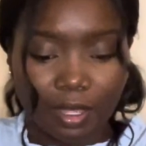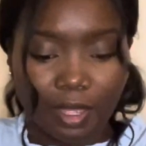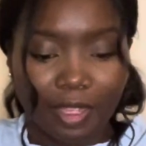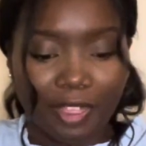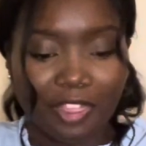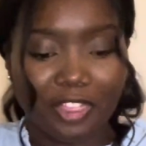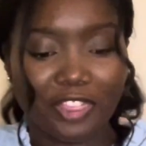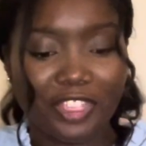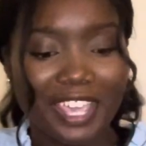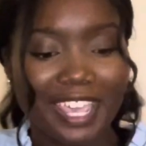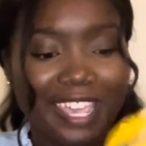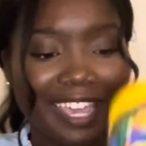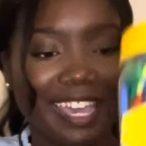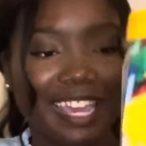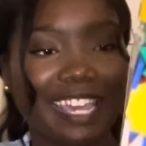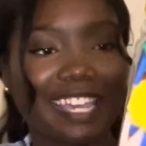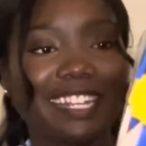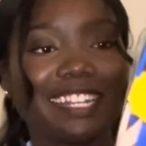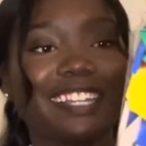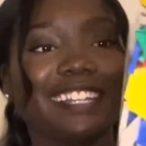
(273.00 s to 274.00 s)

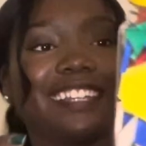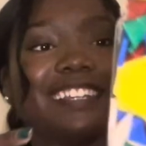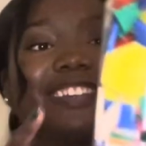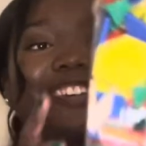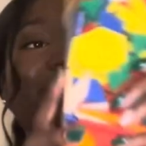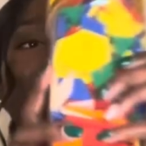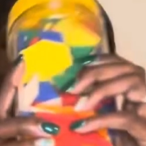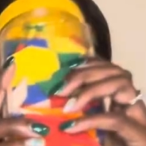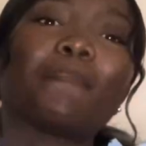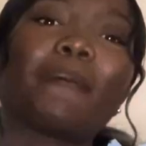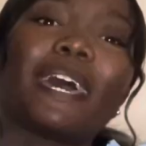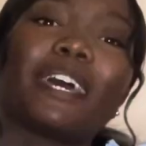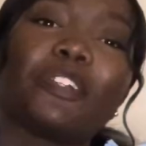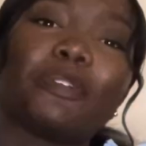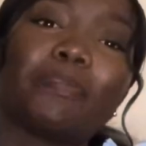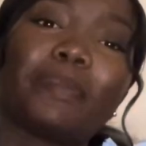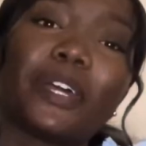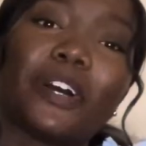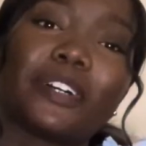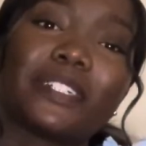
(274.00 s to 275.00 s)
Then pattern
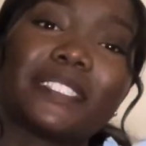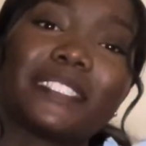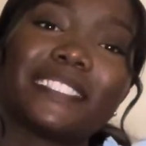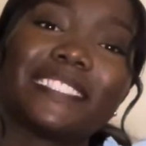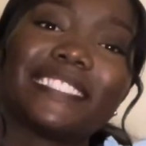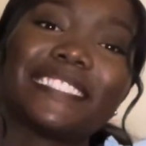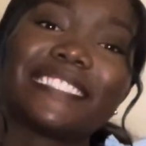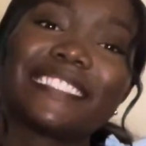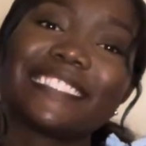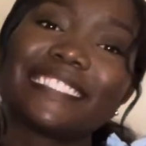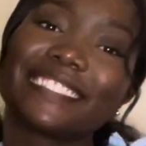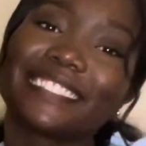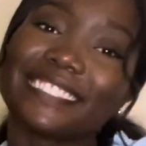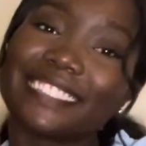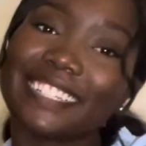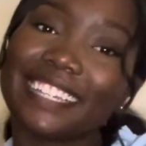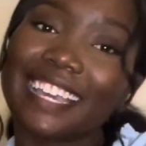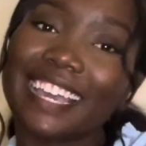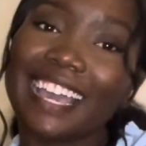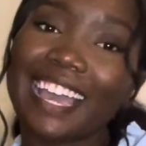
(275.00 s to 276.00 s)
blocks.
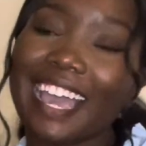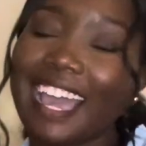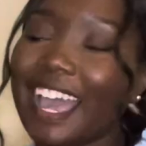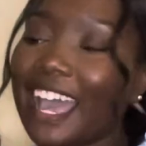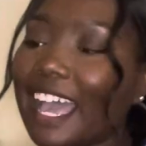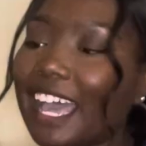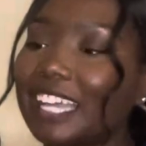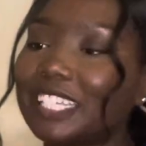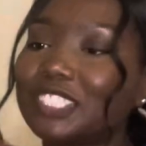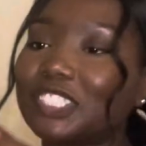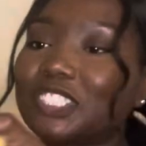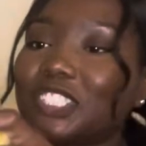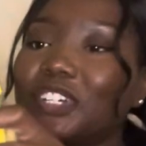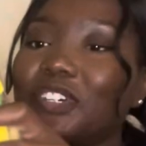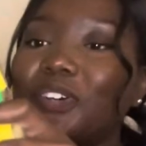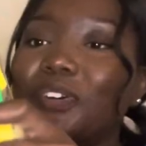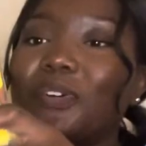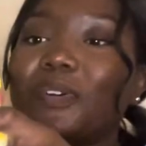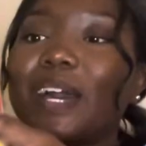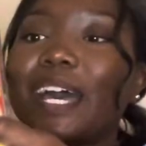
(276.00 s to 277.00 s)
And
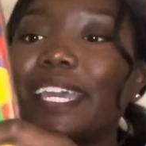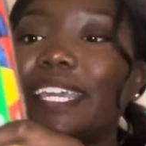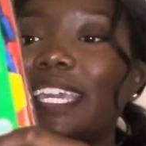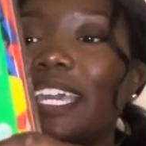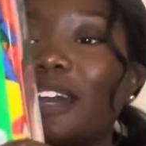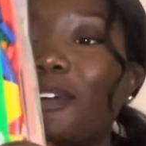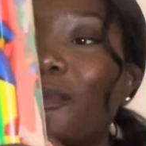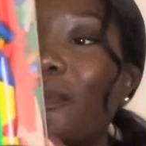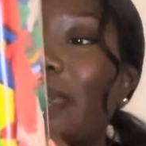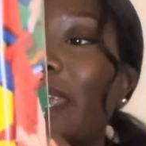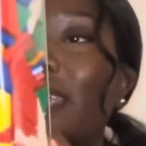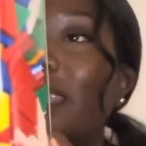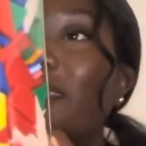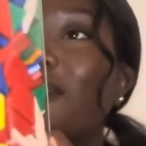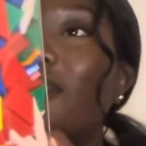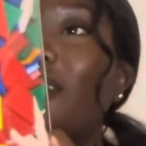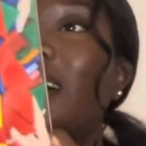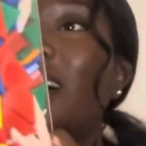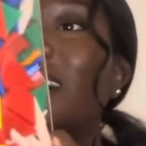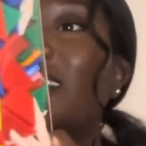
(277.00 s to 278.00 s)
so I can't wait.
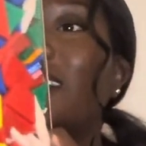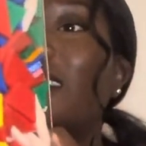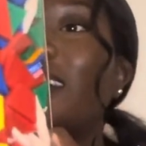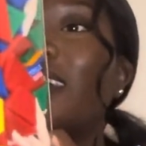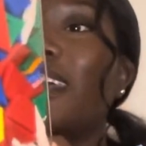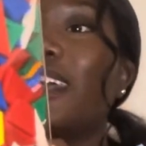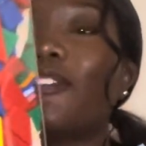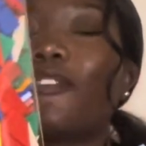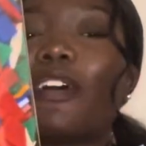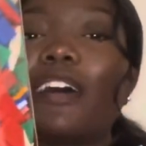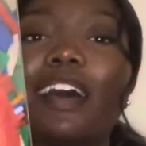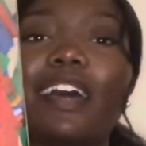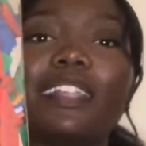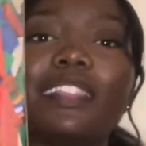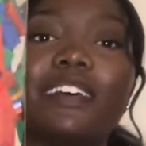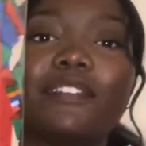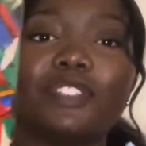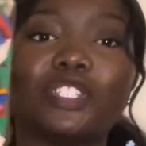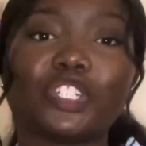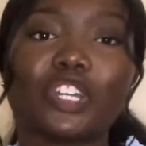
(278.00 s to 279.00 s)
I
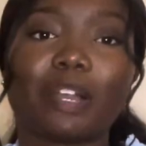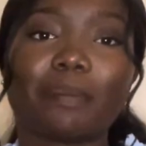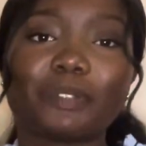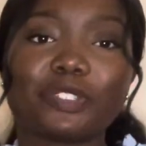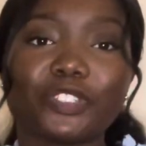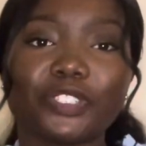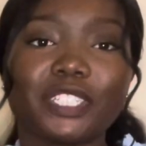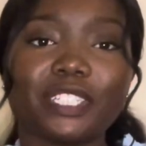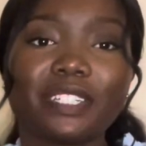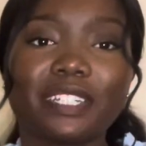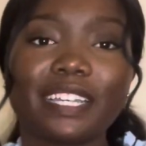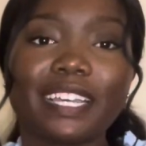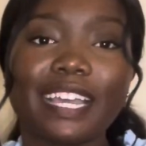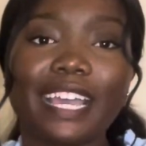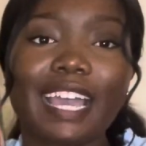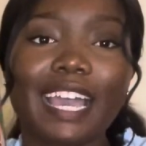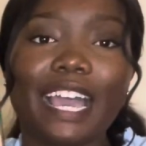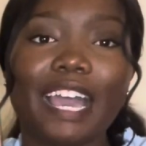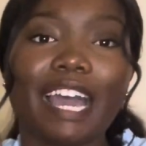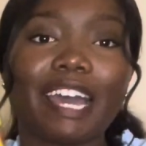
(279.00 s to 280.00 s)
love geometry
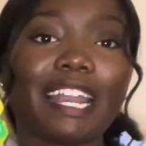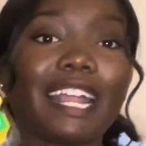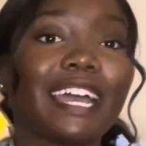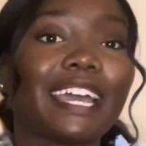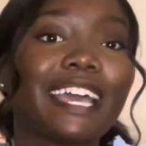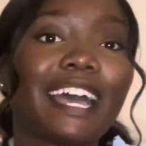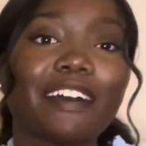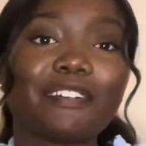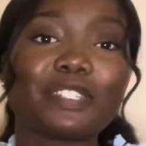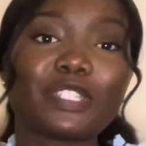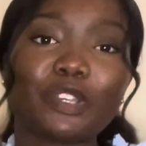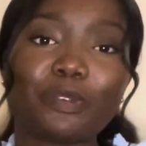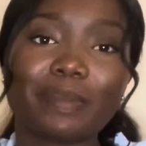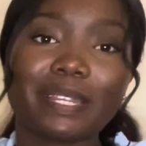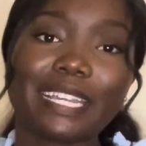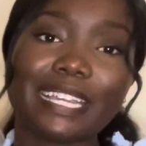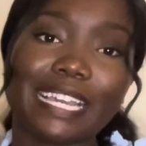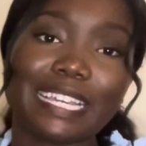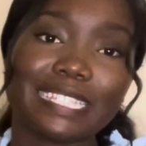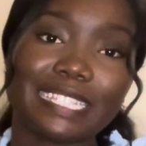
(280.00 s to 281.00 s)
and I have so
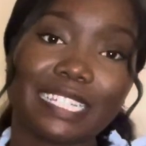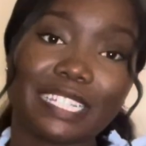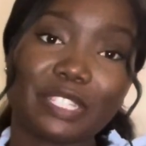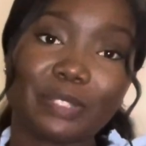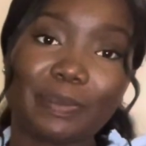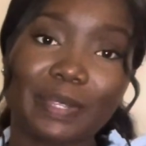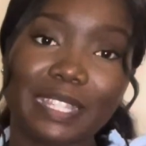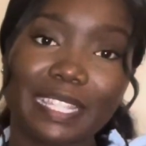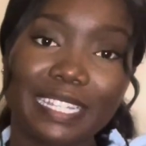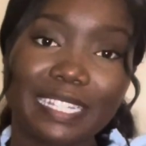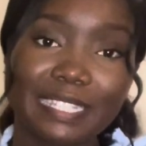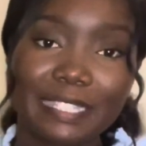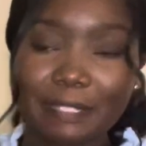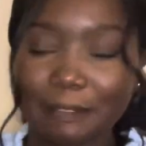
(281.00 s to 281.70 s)
many ideas with this.